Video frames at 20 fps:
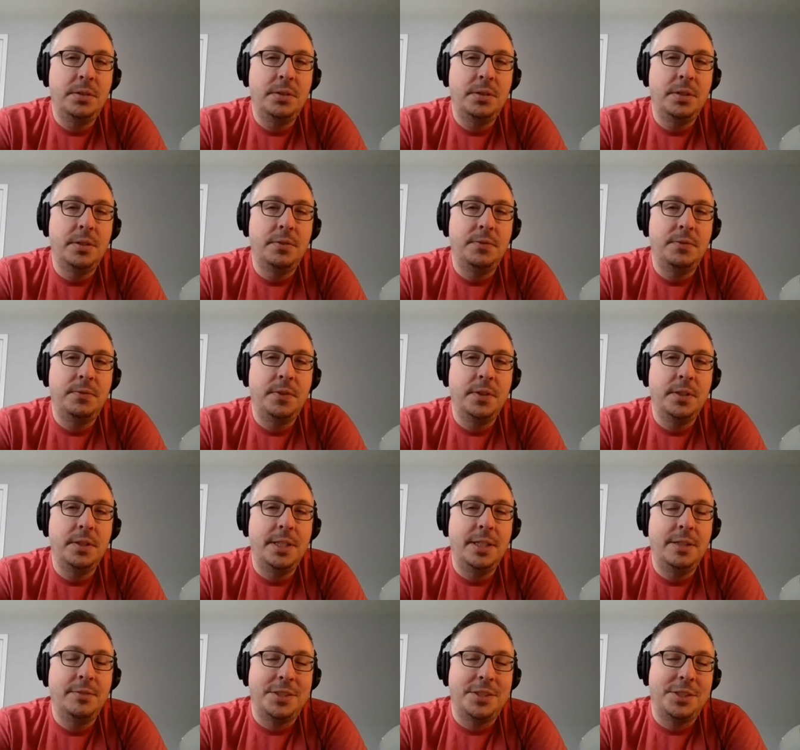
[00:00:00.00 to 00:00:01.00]
To
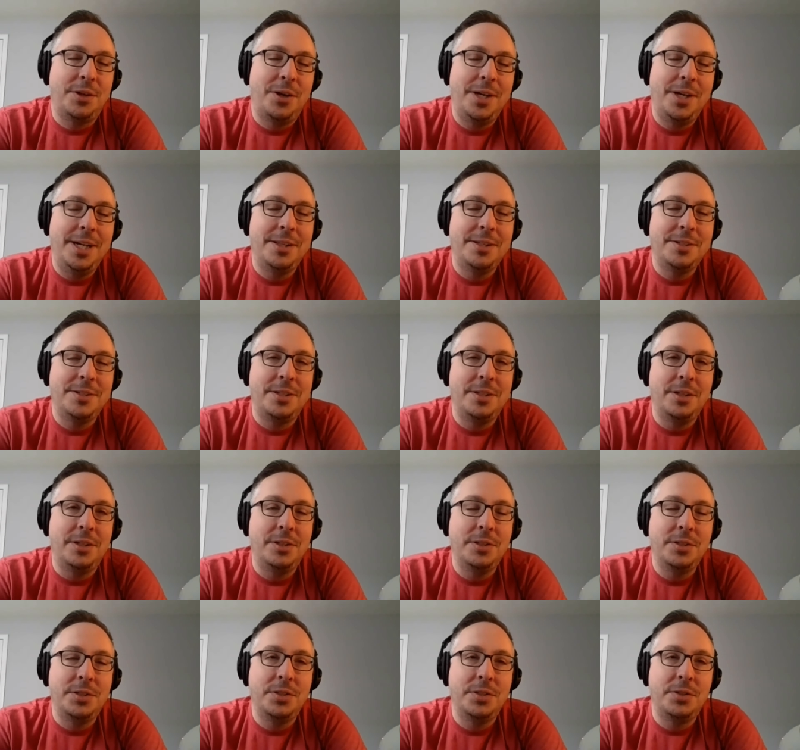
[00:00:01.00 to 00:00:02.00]
Philadelphia, the
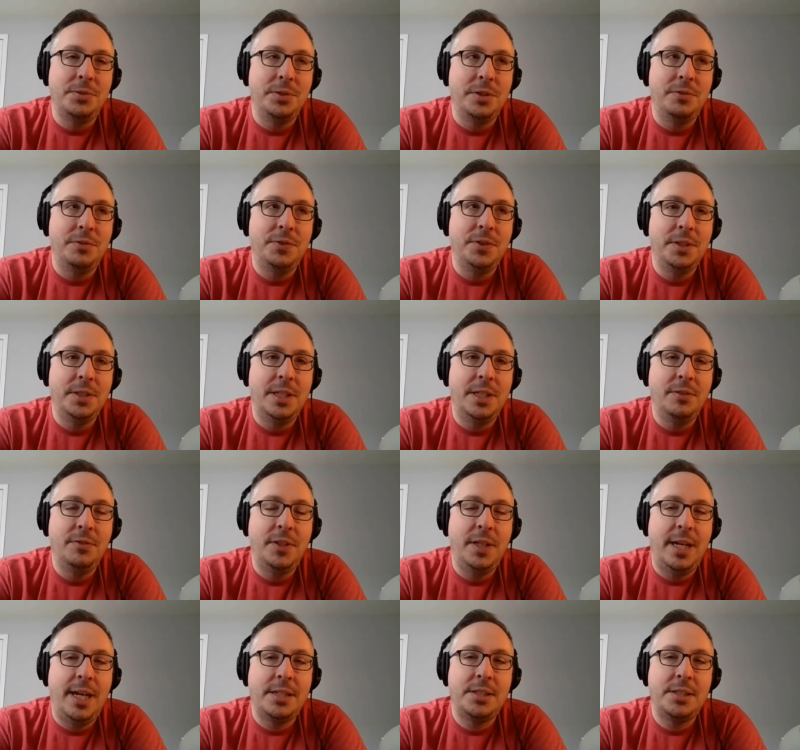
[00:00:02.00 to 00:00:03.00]
closest school to Philadelphia
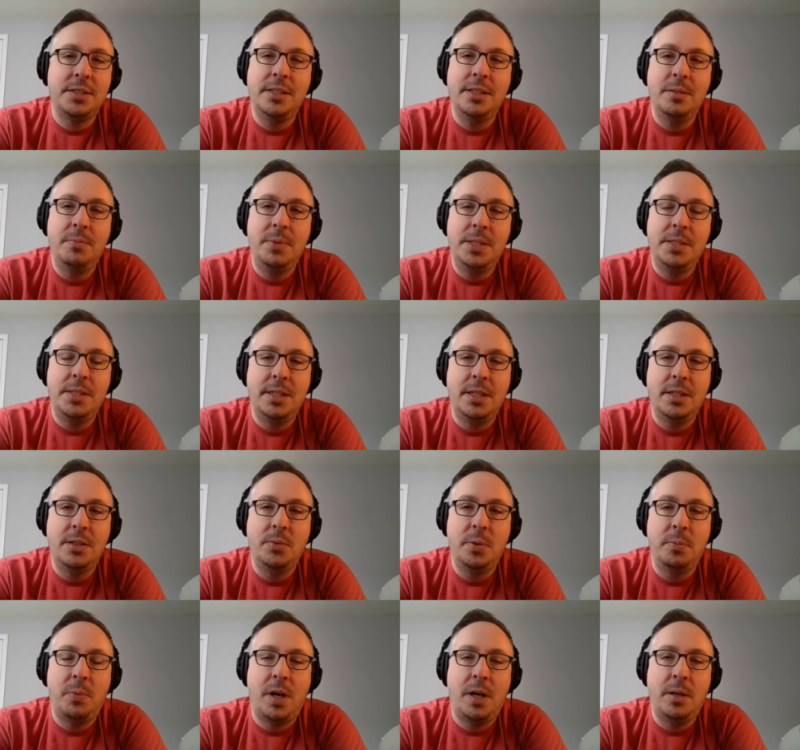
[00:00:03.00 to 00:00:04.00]
actually in the BCL
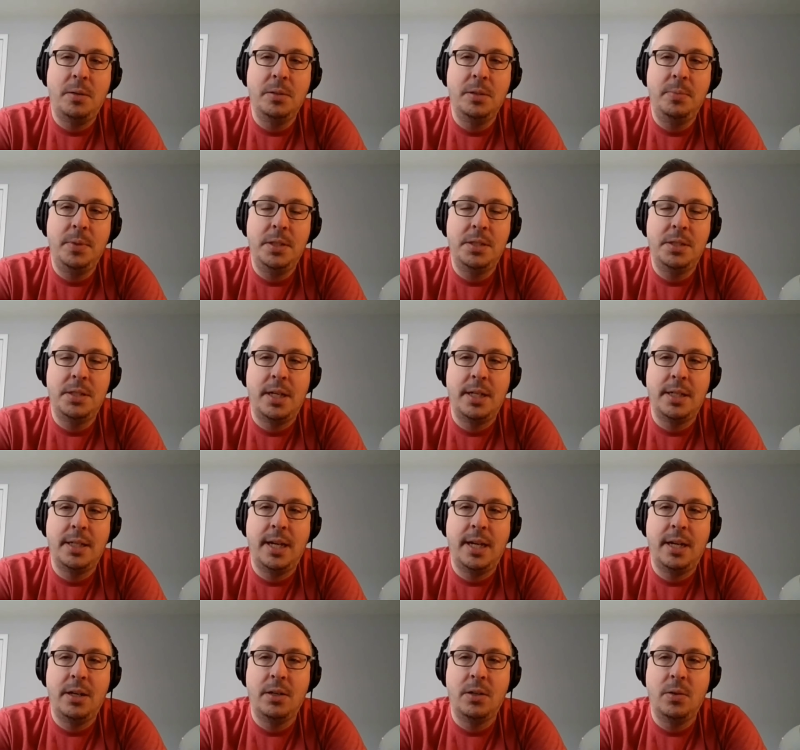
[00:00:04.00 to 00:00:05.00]
would probably be John
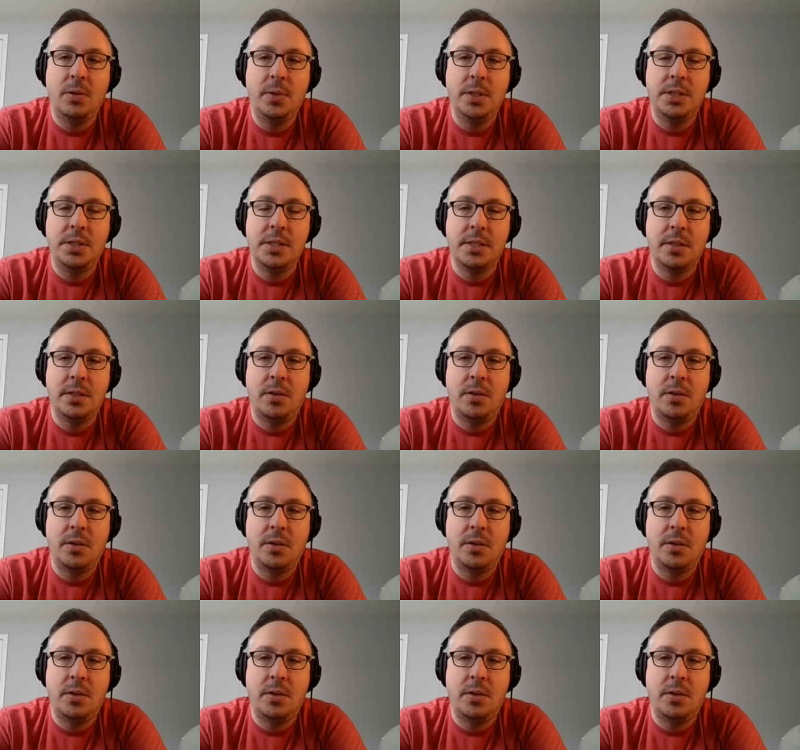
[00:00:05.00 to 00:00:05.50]
Carroll, which is